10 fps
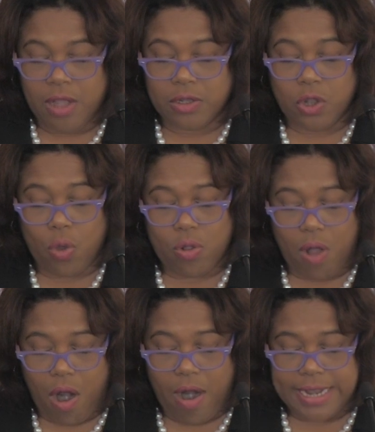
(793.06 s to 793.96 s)

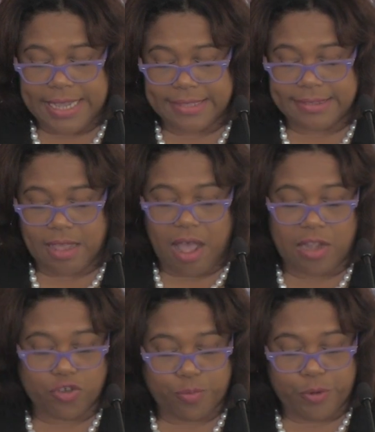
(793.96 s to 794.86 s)
Local artists,
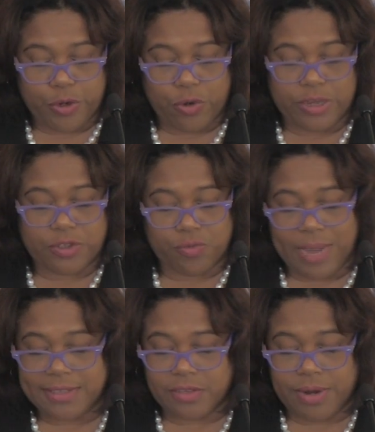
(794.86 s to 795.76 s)
entrepreneurs,
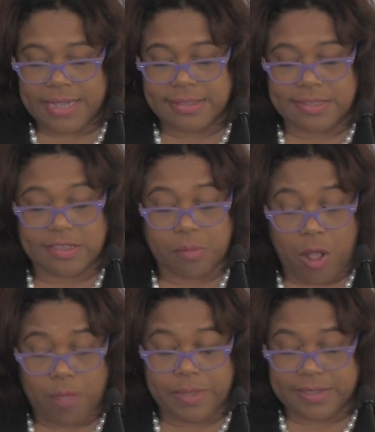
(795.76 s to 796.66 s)
restaurants, and
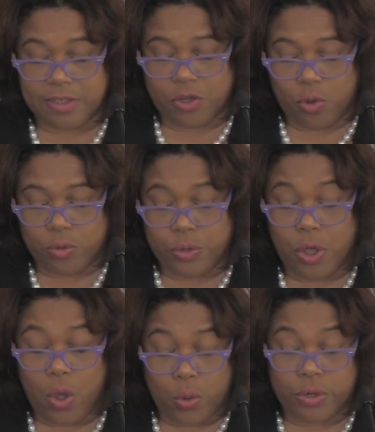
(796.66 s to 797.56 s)
small business
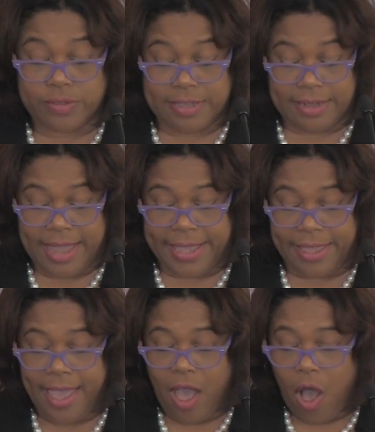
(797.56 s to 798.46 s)
owners alike
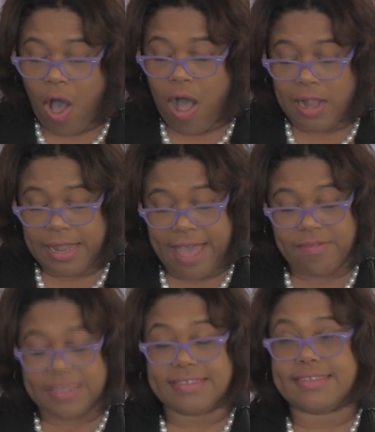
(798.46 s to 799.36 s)
all
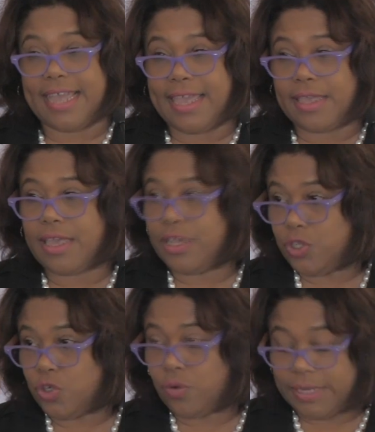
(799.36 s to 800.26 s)
have a stake in
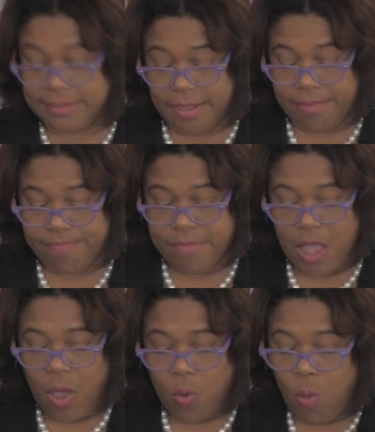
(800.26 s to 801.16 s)
tourism.
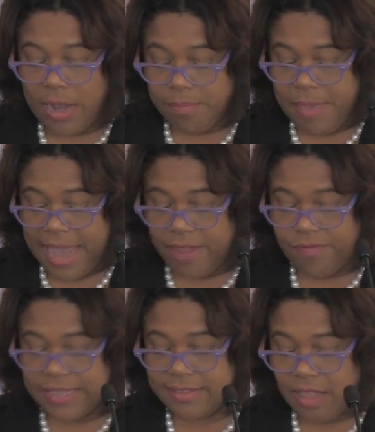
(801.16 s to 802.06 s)
What
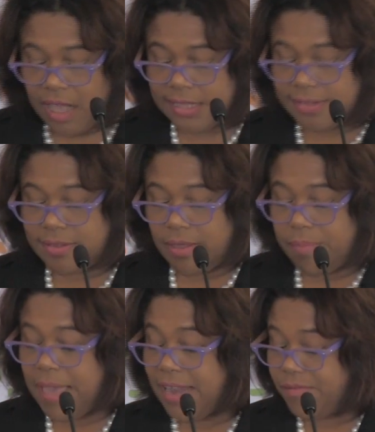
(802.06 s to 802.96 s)
benefits us
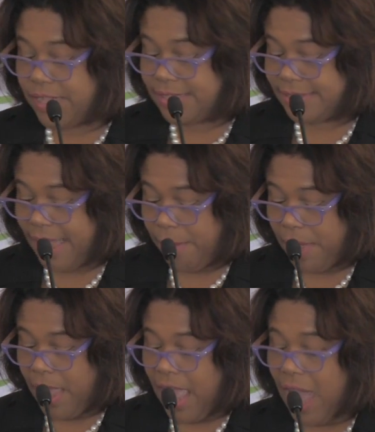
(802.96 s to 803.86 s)
benefits them,
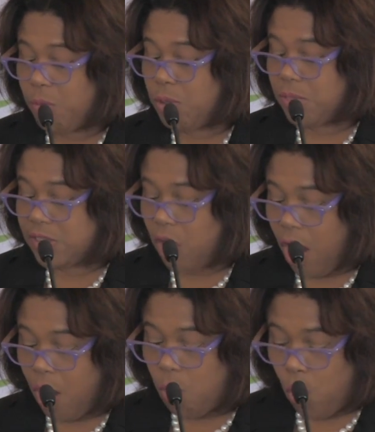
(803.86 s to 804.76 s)
and we must
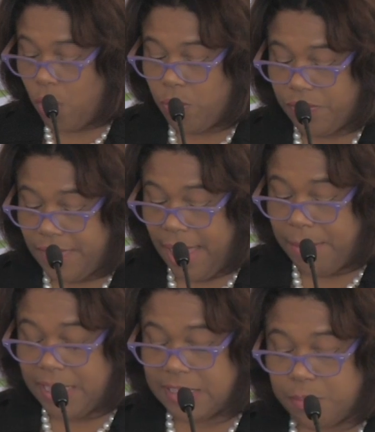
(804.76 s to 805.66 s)
all work with them as